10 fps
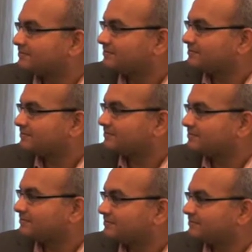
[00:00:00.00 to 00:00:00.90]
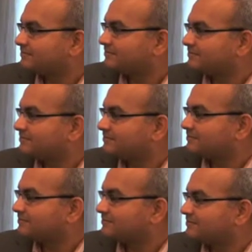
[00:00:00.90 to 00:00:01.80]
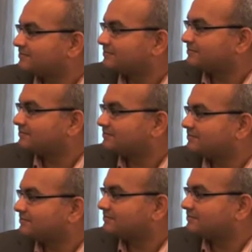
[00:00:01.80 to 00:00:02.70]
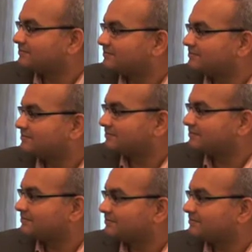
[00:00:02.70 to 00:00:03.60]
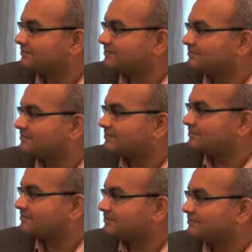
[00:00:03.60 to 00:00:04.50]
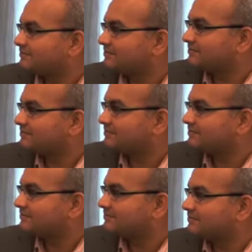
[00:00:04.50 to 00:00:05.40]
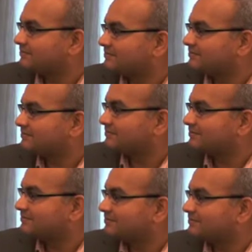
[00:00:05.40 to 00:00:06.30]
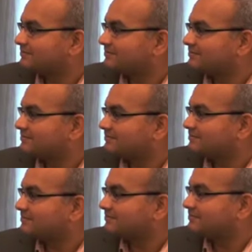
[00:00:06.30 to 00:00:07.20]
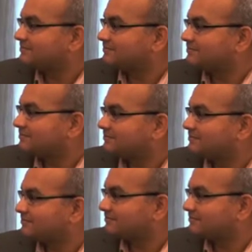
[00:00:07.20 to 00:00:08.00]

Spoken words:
No words are spoken by the person on screen.